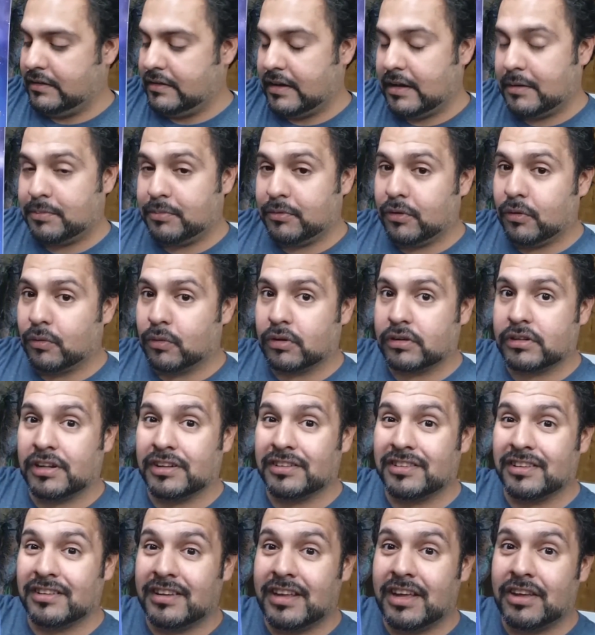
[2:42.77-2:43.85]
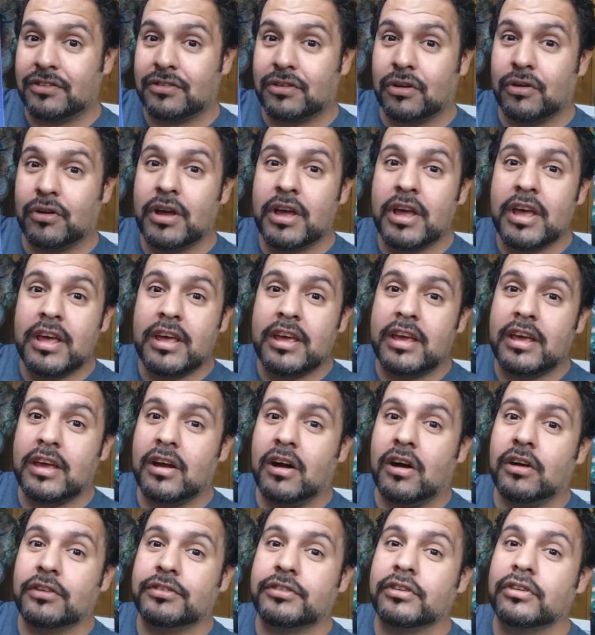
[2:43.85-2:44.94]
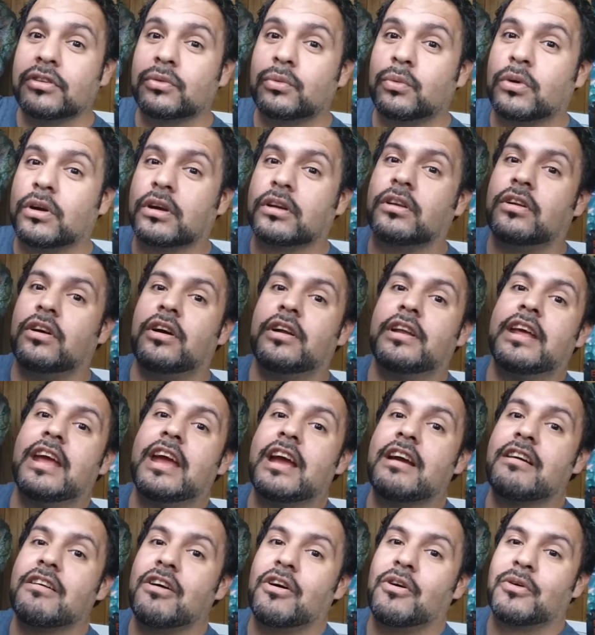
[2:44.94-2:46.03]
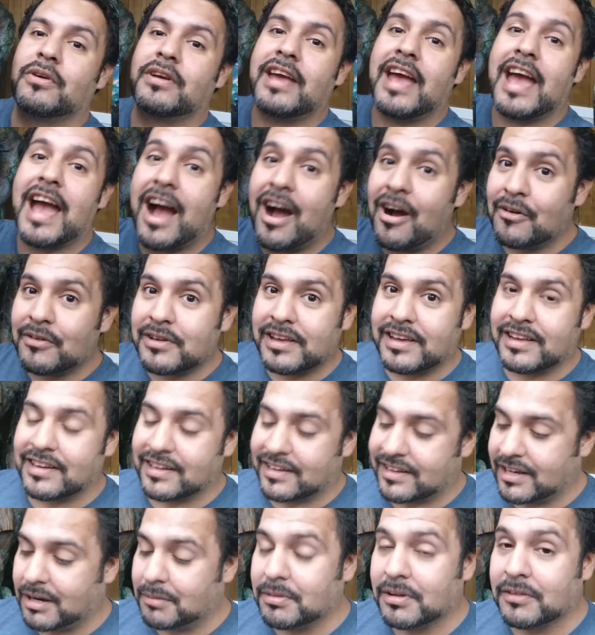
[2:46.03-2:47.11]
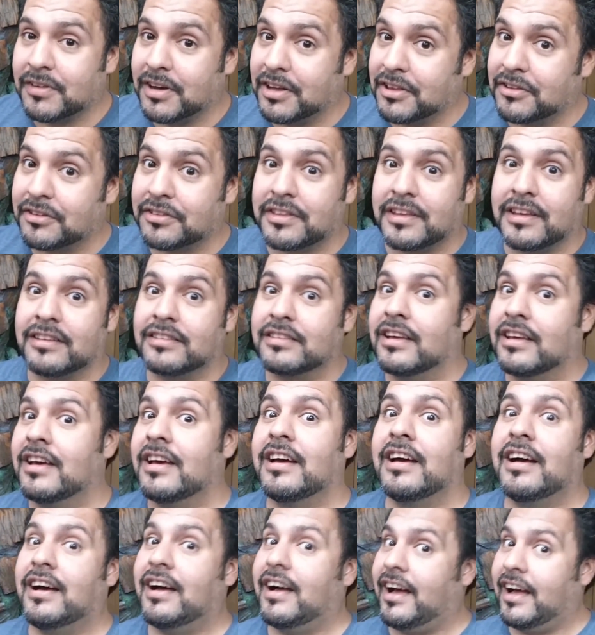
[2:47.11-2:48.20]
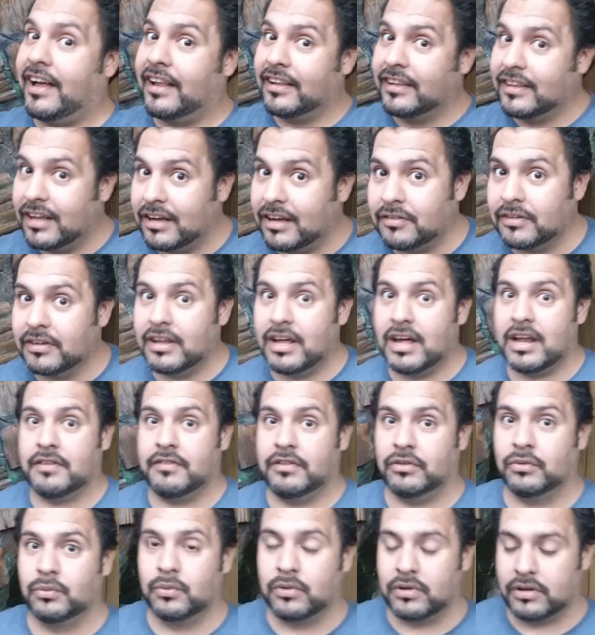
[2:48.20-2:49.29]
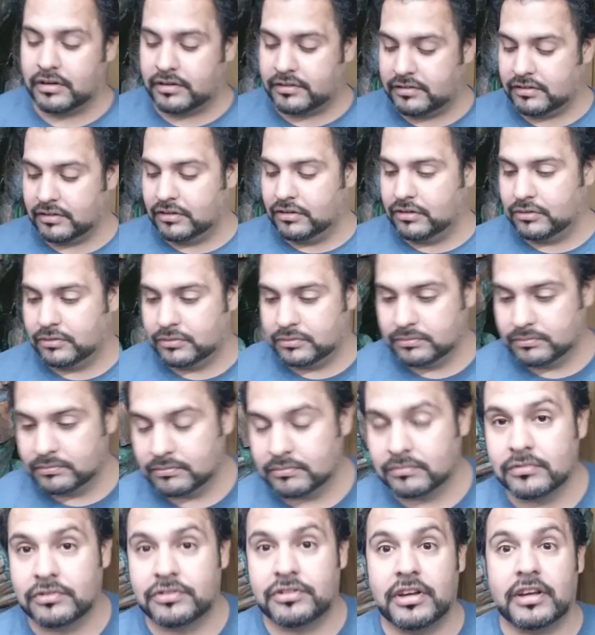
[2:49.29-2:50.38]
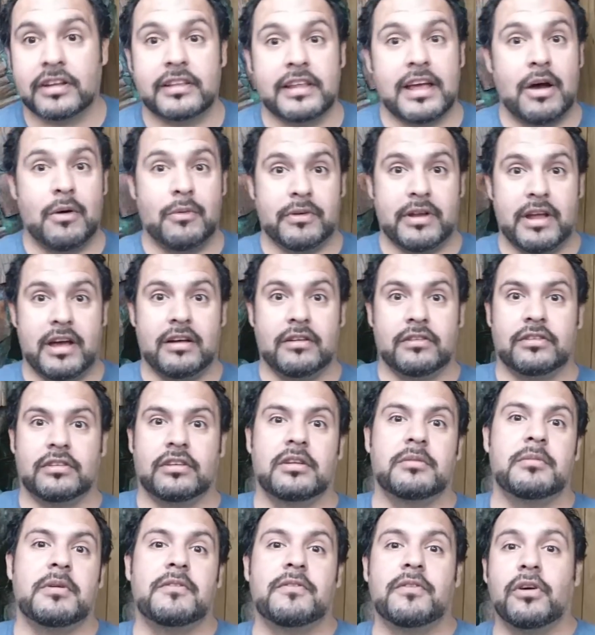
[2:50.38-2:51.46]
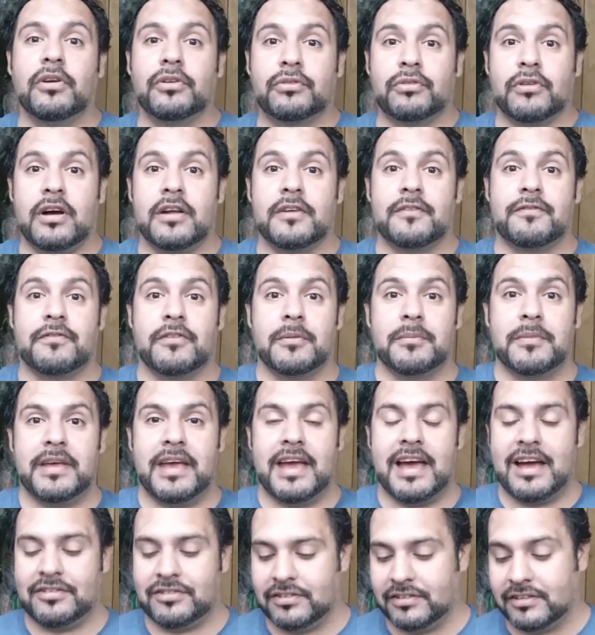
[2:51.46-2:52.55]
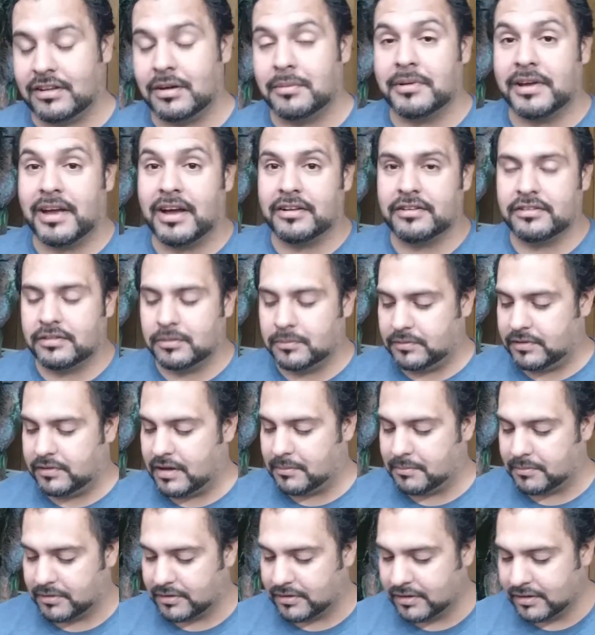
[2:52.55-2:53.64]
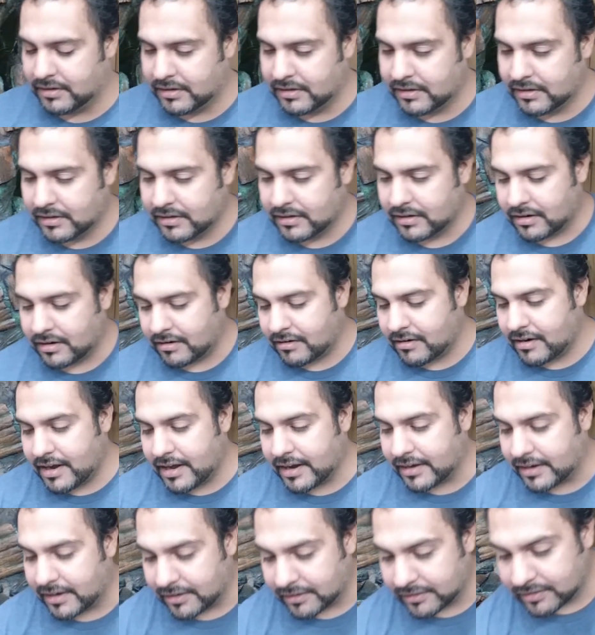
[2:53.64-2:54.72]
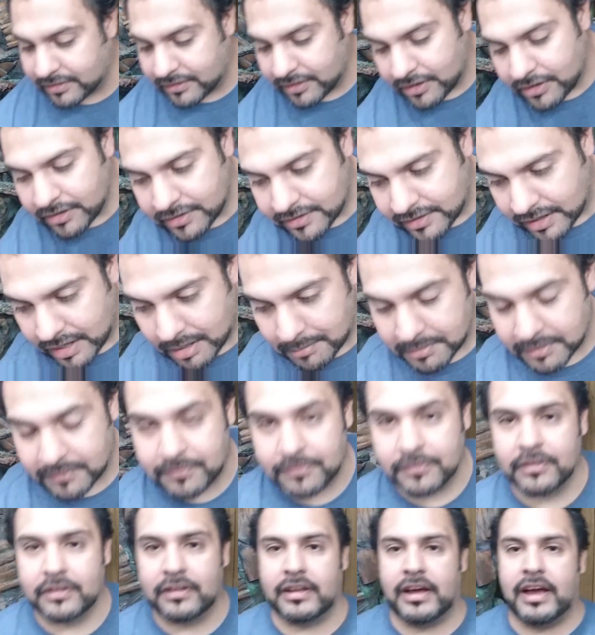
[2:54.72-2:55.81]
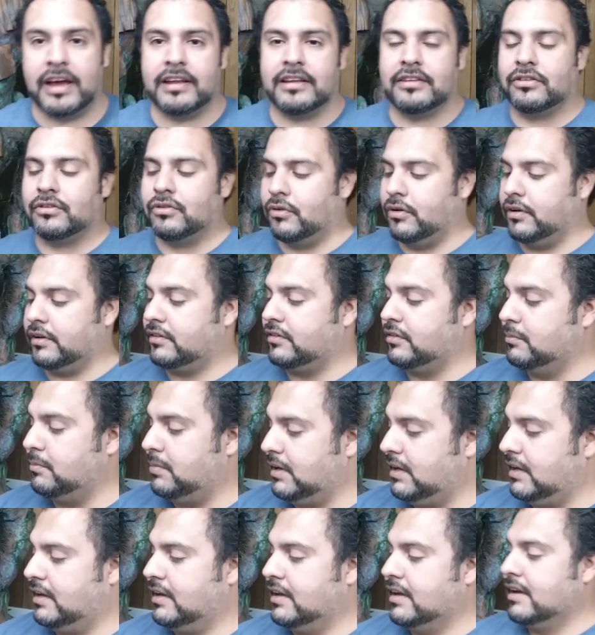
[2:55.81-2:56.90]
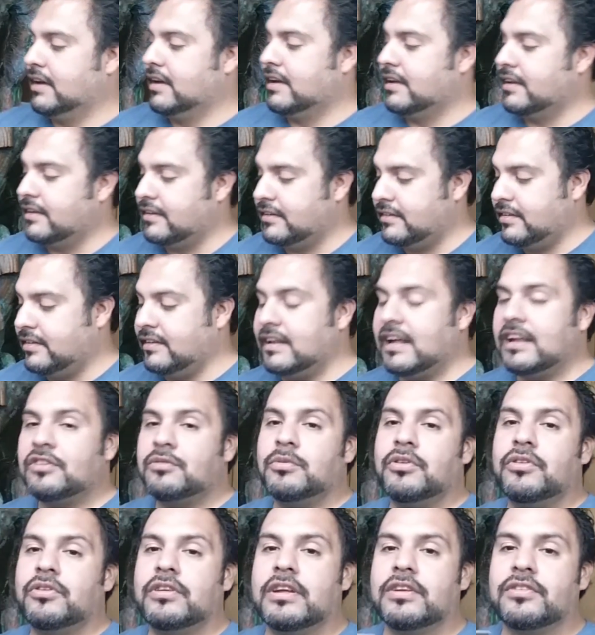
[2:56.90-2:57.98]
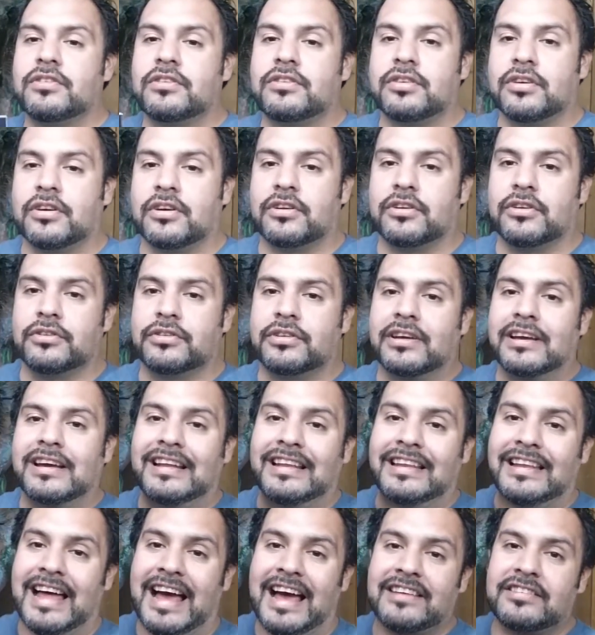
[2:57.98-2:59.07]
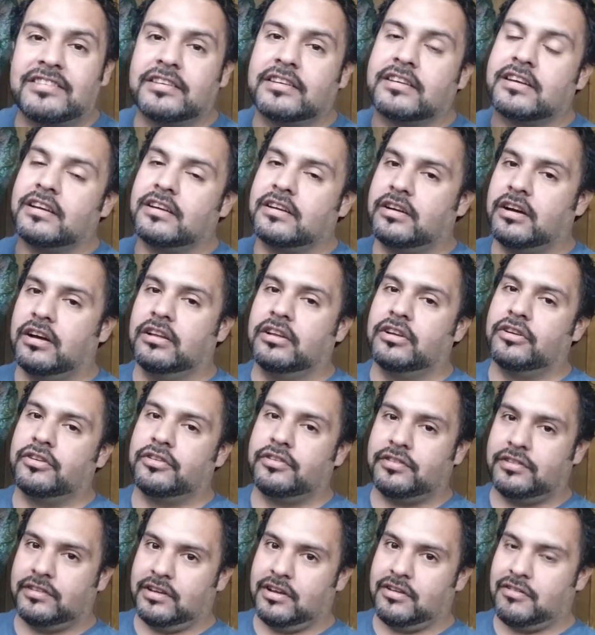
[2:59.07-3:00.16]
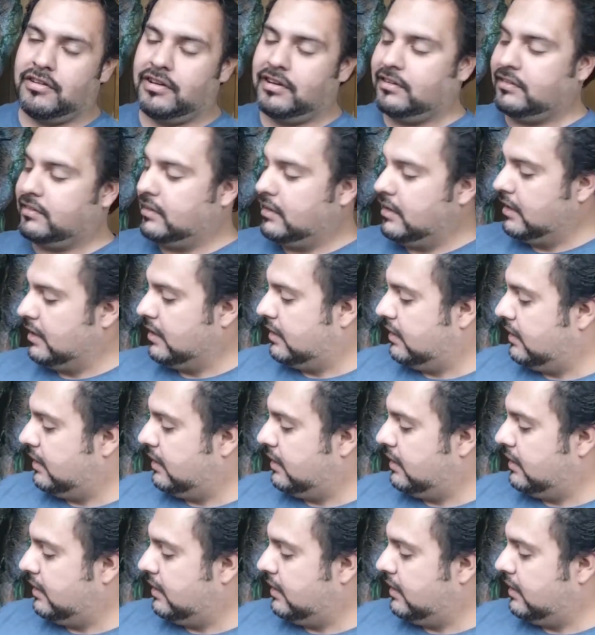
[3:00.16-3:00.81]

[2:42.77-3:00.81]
Deadpool, worked on Sinestro. He also worked on Harrow County and a couple of other things. I love a lot of his work, so check that one out. It's going to be Voltron from the Ashes, coming out in September. Alright, our third comic for the night is going to be Teenage Mutant Ninja Turtles Classic Color Series,